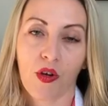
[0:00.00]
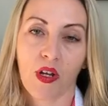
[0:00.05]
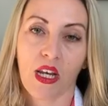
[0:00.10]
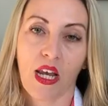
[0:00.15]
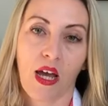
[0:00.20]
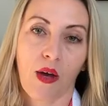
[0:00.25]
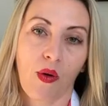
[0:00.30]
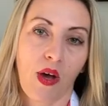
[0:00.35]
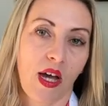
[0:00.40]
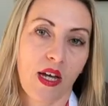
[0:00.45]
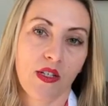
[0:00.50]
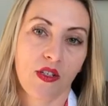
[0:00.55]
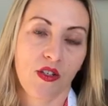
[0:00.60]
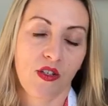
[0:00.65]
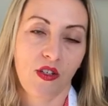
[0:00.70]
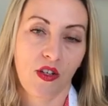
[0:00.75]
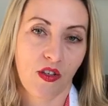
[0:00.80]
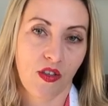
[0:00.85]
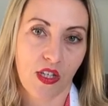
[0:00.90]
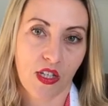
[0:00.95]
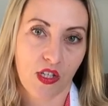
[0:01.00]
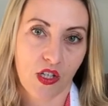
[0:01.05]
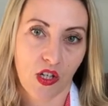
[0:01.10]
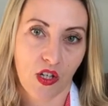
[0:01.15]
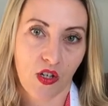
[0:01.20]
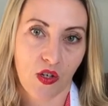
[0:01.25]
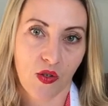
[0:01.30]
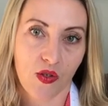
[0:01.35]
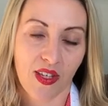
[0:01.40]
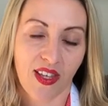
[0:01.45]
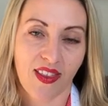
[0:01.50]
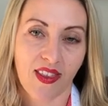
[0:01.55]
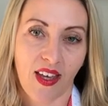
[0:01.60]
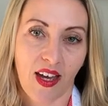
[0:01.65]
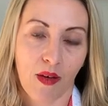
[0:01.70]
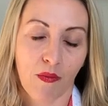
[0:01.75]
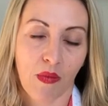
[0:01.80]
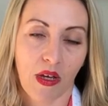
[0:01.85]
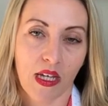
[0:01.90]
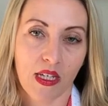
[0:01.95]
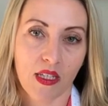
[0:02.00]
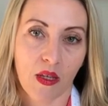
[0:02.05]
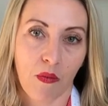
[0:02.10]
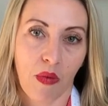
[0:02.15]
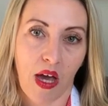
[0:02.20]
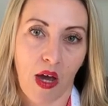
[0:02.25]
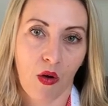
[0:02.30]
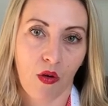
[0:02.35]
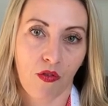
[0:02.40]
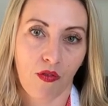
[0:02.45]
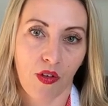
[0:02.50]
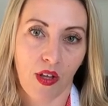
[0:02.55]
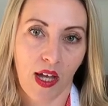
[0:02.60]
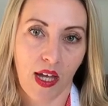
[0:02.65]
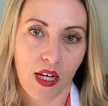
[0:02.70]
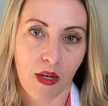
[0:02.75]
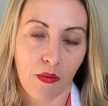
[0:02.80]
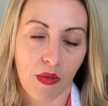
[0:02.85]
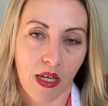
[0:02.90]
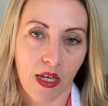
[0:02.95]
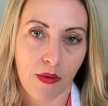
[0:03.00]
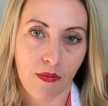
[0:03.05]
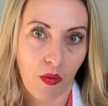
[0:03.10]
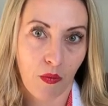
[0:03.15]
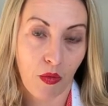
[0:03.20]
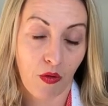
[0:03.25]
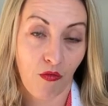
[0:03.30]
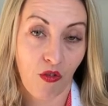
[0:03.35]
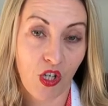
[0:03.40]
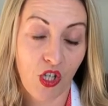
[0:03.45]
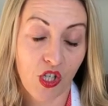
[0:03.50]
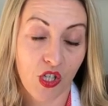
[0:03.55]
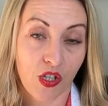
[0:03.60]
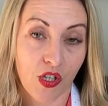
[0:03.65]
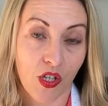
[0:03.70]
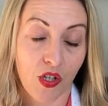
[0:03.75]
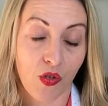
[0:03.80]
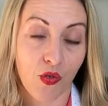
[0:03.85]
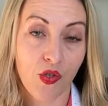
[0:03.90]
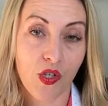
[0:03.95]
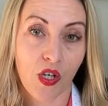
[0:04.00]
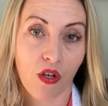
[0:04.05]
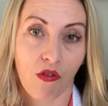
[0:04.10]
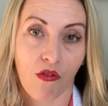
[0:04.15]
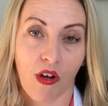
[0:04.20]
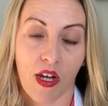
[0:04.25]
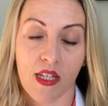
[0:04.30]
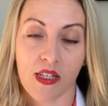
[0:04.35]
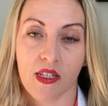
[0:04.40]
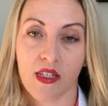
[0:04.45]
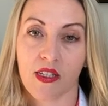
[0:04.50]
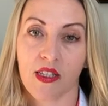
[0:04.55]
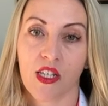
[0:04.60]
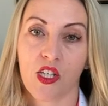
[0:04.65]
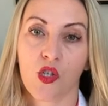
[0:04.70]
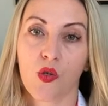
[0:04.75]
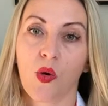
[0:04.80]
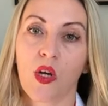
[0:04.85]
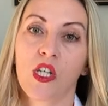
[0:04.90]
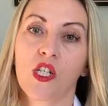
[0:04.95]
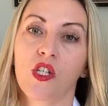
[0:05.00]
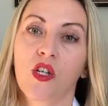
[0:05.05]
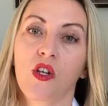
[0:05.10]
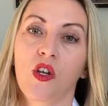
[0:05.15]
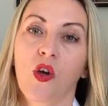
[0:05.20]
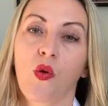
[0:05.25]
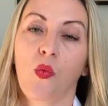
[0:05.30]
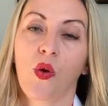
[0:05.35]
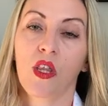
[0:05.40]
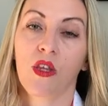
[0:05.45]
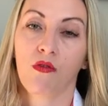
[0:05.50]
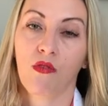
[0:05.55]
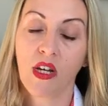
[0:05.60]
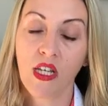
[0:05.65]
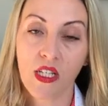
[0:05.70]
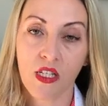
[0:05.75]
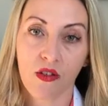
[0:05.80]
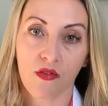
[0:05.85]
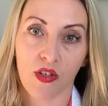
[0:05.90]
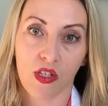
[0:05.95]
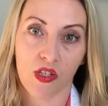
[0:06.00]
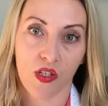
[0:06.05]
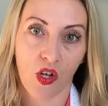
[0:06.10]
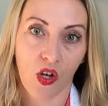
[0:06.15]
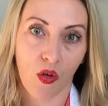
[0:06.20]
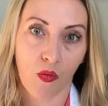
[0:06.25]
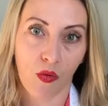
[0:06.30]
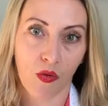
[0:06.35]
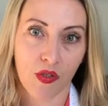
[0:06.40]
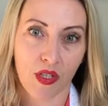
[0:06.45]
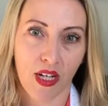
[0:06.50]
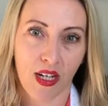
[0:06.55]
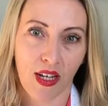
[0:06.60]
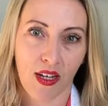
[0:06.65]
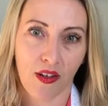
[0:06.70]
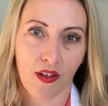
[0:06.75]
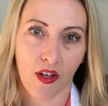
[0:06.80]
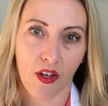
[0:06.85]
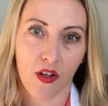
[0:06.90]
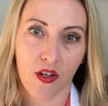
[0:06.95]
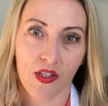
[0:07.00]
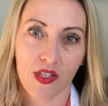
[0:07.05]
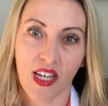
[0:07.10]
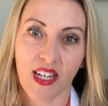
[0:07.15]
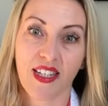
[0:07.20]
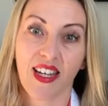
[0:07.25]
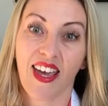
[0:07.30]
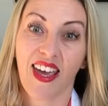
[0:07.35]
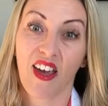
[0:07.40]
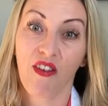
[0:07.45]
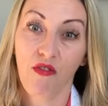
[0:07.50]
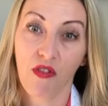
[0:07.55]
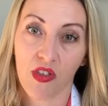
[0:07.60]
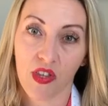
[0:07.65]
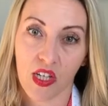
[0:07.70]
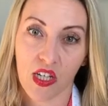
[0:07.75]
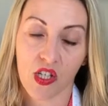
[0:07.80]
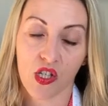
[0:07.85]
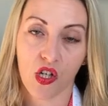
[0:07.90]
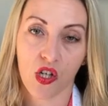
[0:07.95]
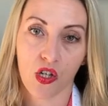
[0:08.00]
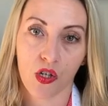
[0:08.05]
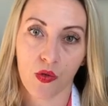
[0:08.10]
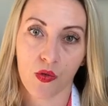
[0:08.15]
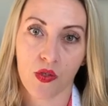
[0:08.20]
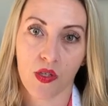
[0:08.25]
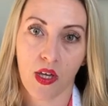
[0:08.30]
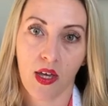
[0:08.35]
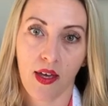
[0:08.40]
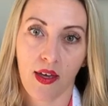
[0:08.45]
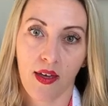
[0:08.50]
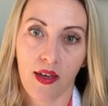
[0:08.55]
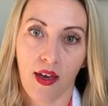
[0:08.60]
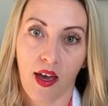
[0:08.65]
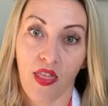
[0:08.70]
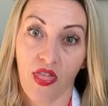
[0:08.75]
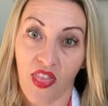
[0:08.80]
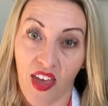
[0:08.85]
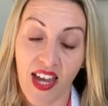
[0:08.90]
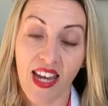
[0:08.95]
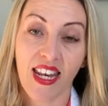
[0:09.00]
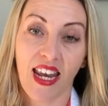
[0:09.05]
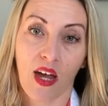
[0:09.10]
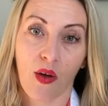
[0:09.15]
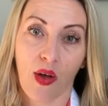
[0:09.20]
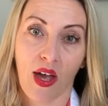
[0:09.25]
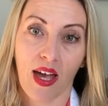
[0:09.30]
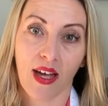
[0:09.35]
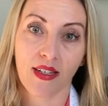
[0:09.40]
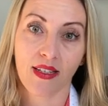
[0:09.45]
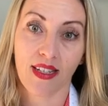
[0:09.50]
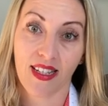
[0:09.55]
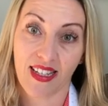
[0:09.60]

now had nothing to lose, and that makes a powerful enemy. But Richard had also created a situation where the rest of his nobles and landowners had everything to lose, and they now had a